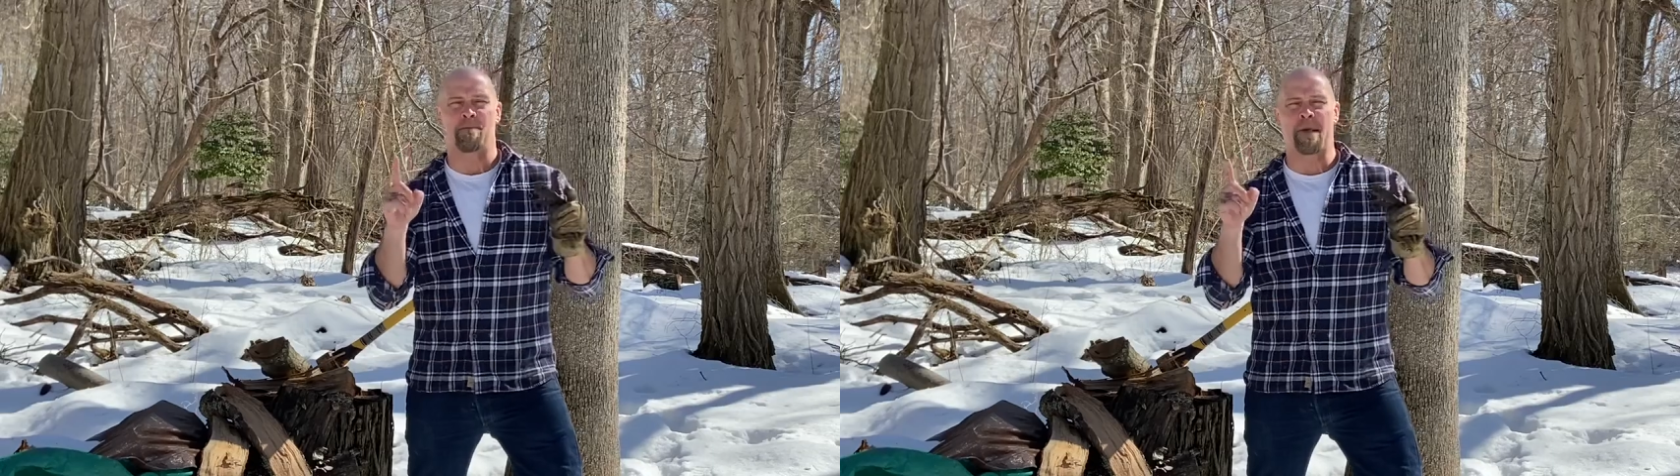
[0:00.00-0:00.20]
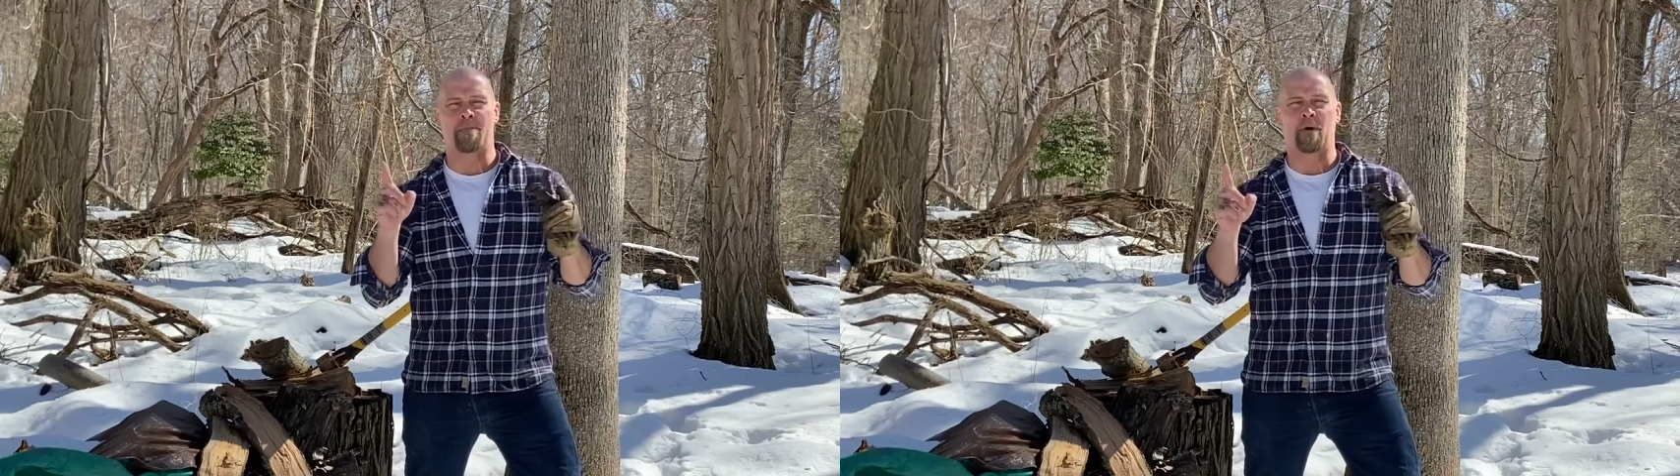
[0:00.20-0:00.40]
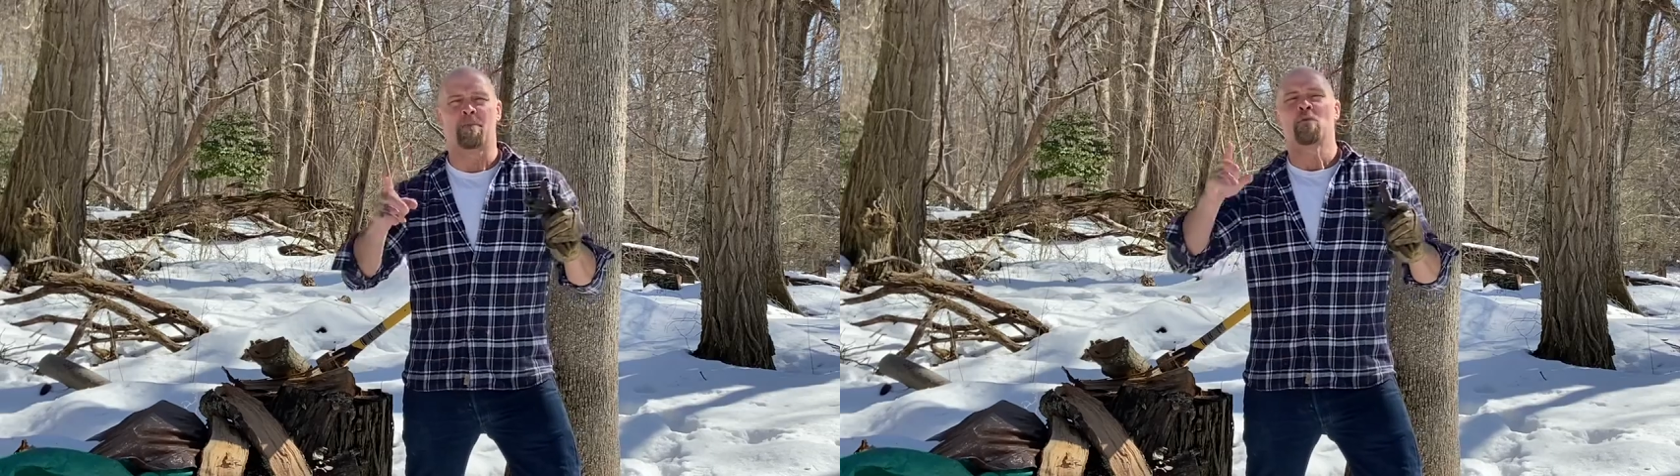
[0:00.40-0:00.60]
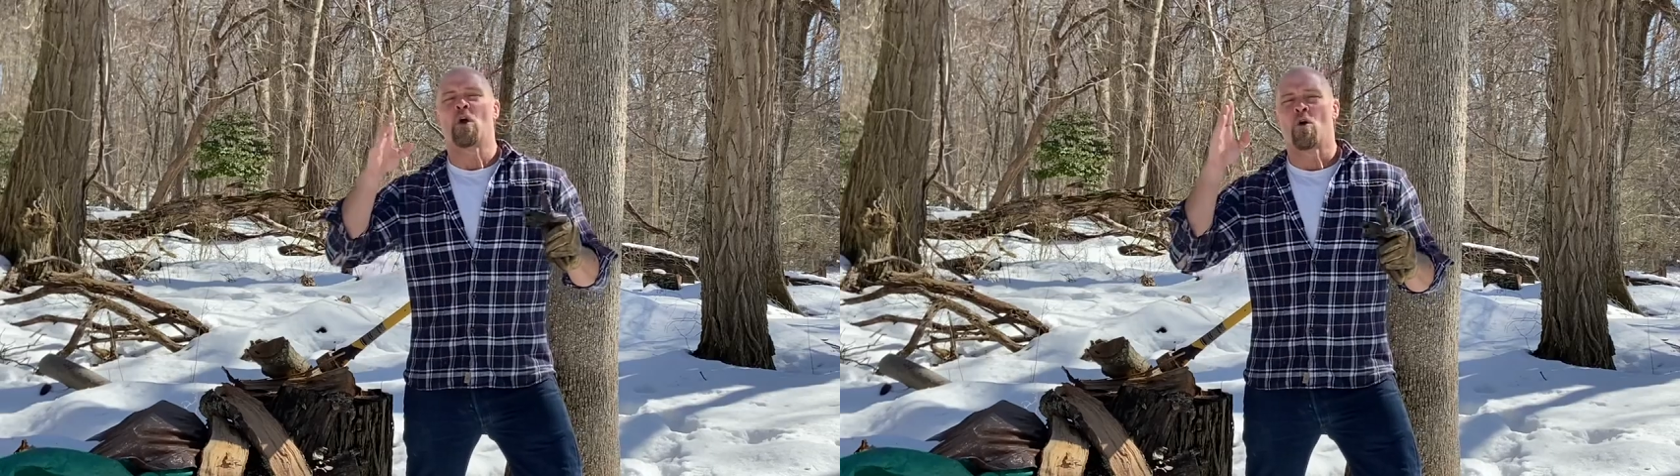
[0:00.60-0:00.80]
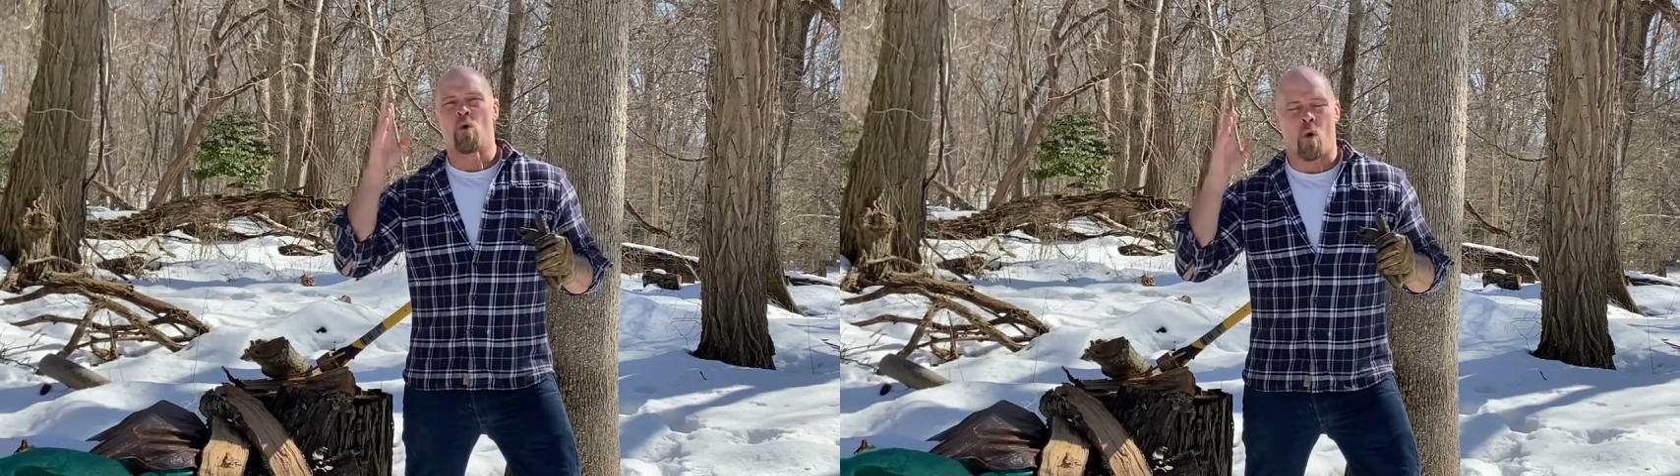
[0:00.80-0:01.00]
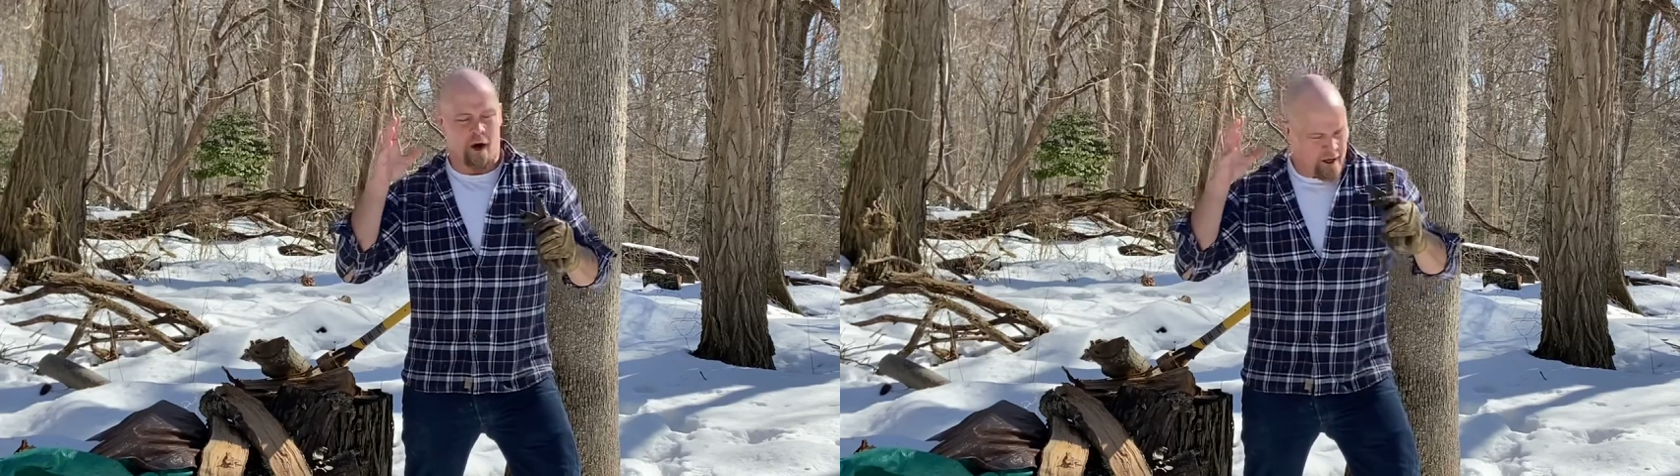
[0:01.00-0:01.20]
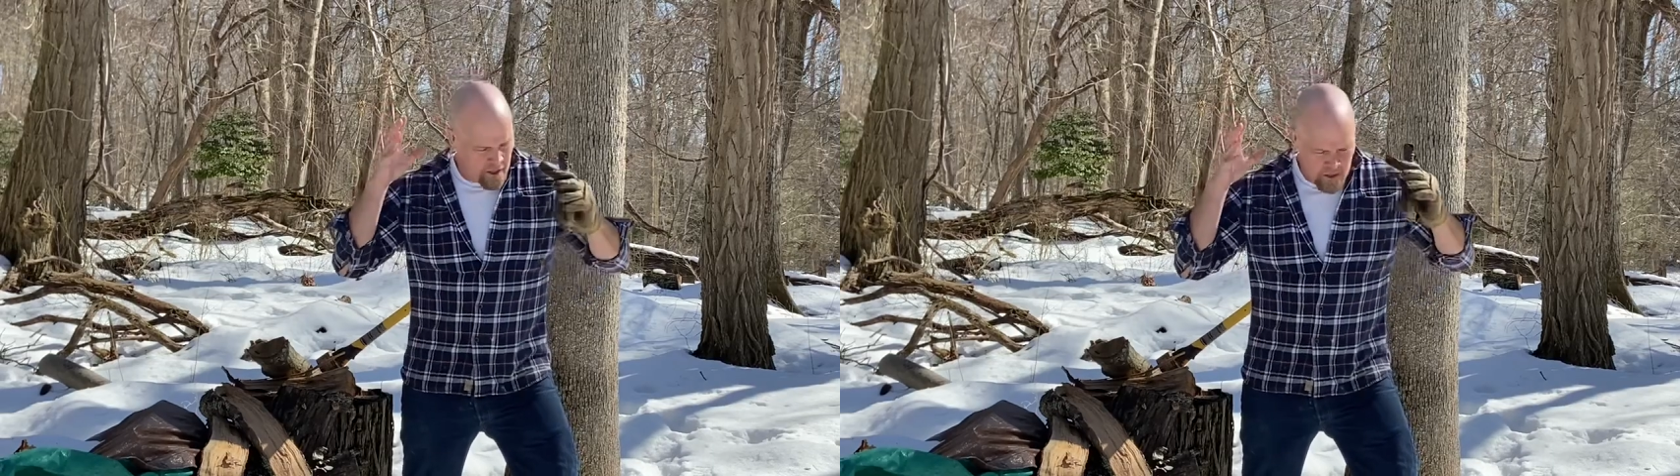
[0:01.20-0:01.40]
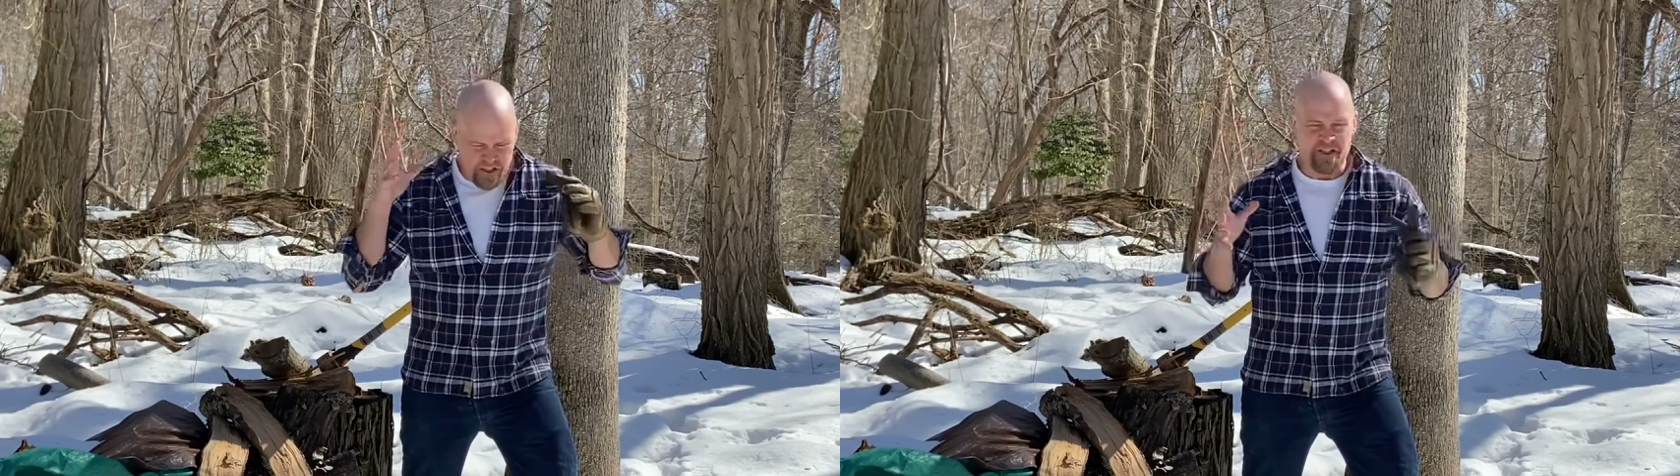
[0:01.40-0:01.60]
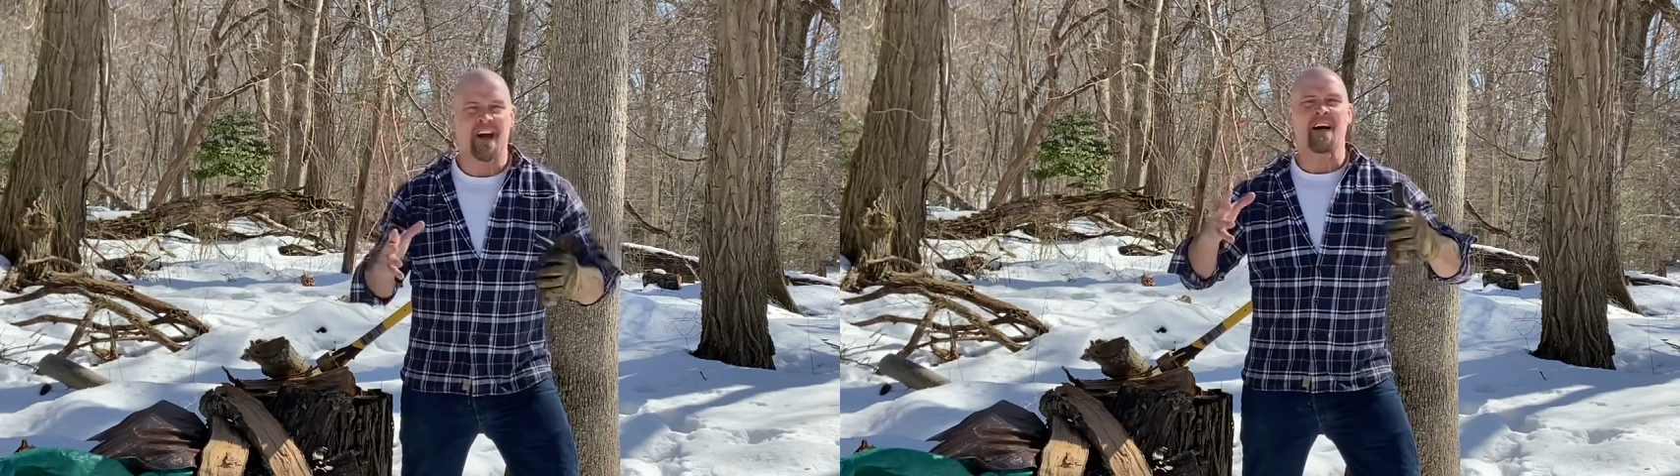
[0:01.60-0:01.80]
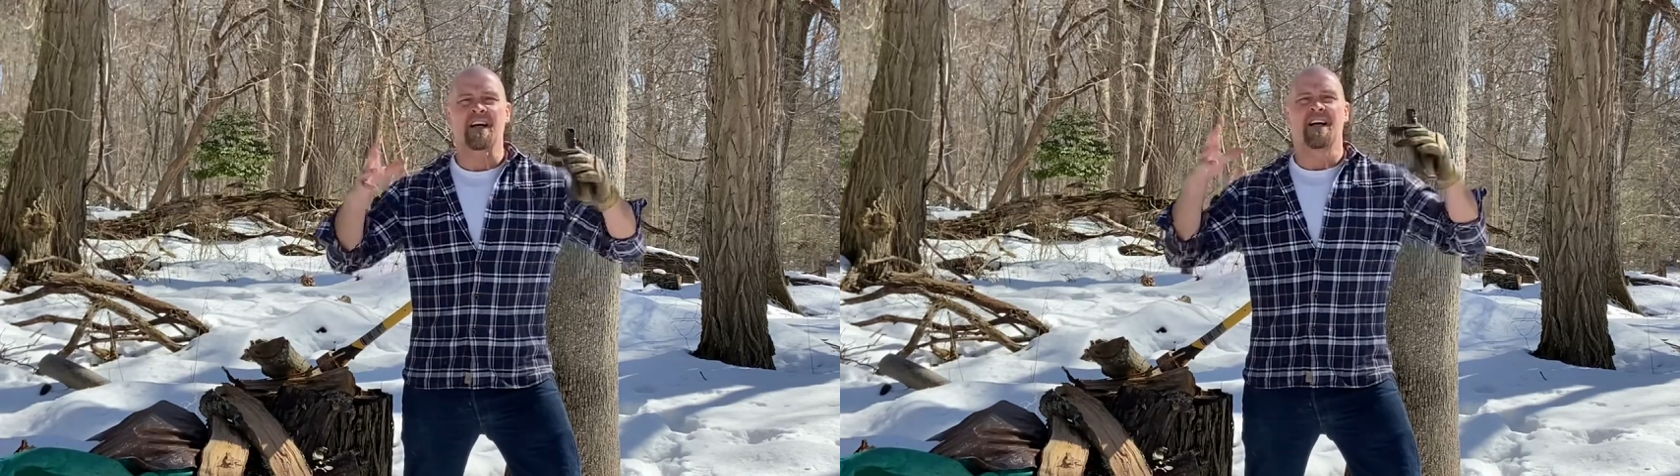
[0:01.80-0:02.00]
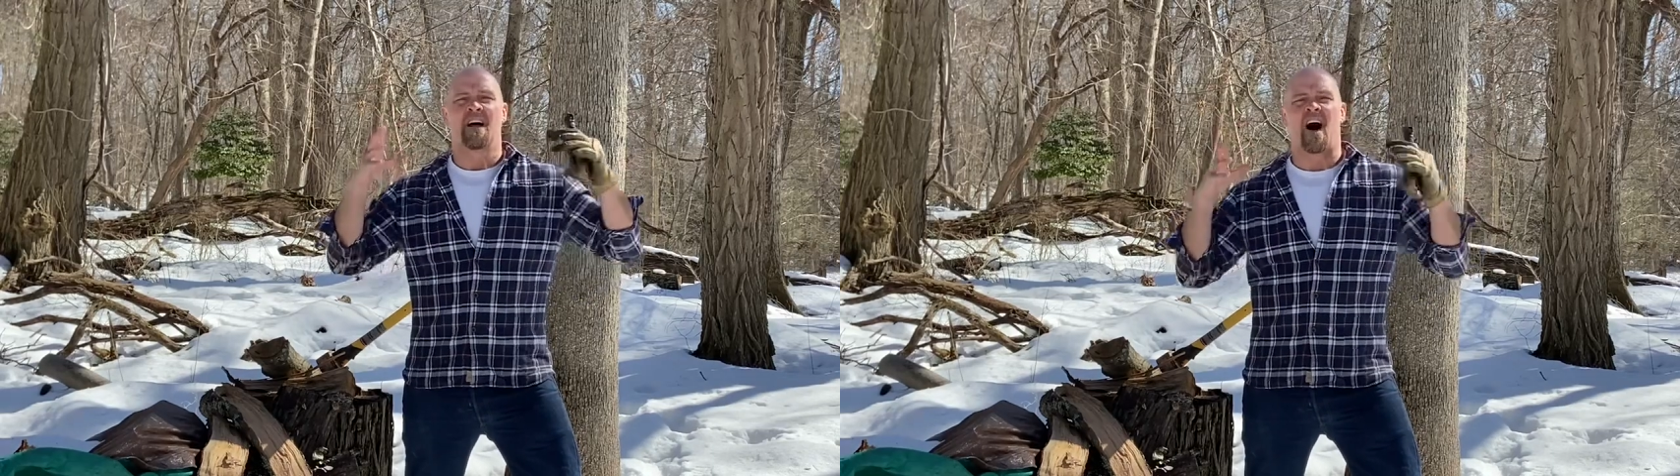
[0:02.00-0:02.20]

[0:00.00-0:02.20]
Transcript: people who are stuck,